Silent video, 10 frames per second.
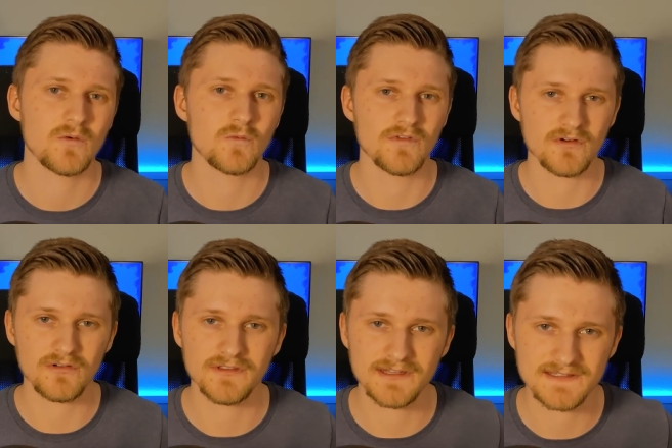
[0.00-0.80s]
with
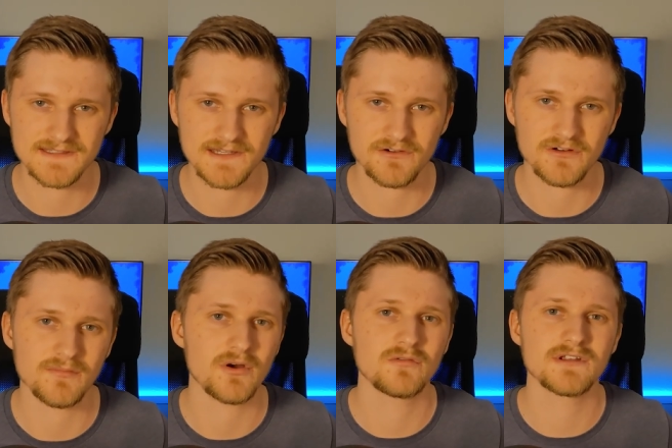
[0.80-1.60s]
all the necessary
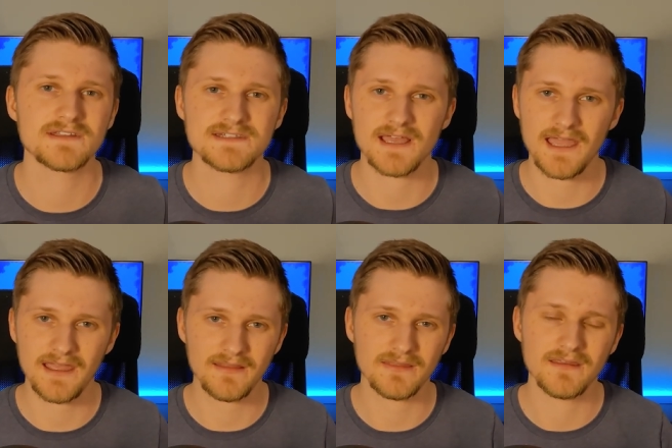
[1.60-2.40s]
components
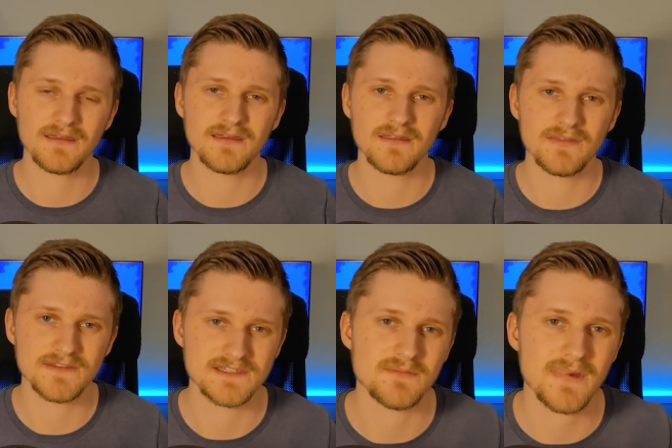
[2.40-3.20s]
and
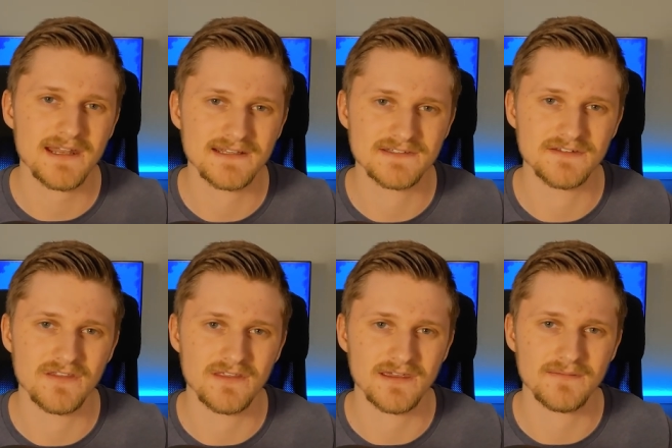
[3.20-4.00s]
the schematic to the
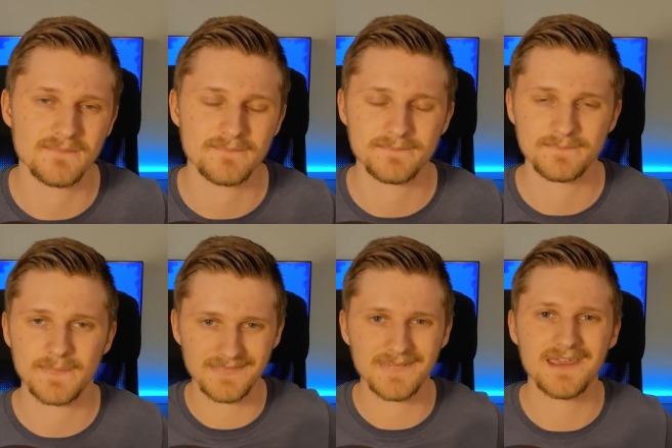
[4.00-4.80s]
thing.
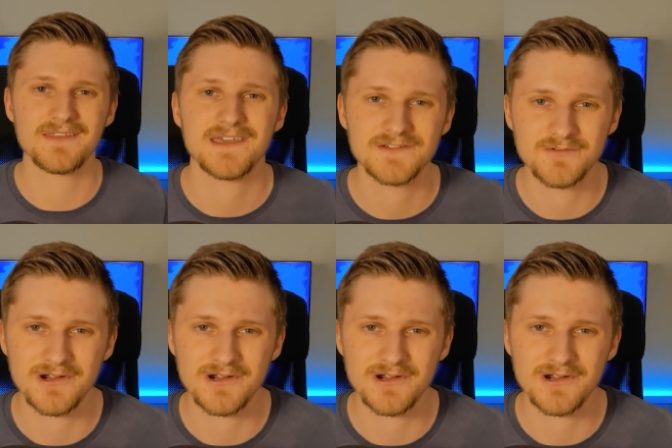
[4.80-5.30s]
Thanks for